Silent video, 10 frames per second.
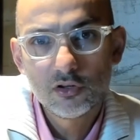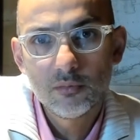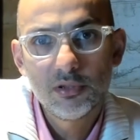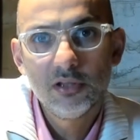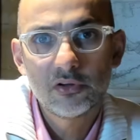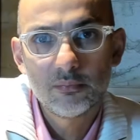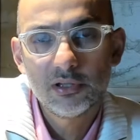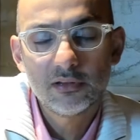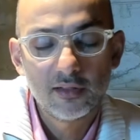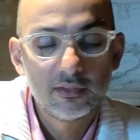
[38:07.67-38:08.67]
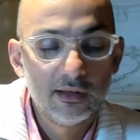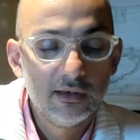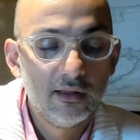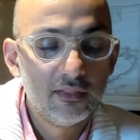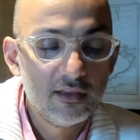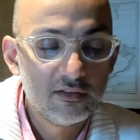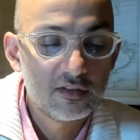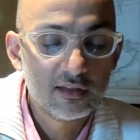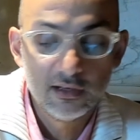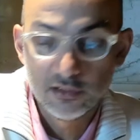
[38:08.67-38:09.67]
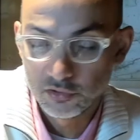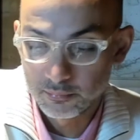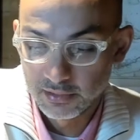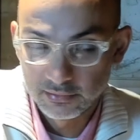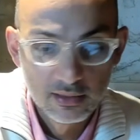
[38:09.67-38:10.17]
repeat until they settle in your mind.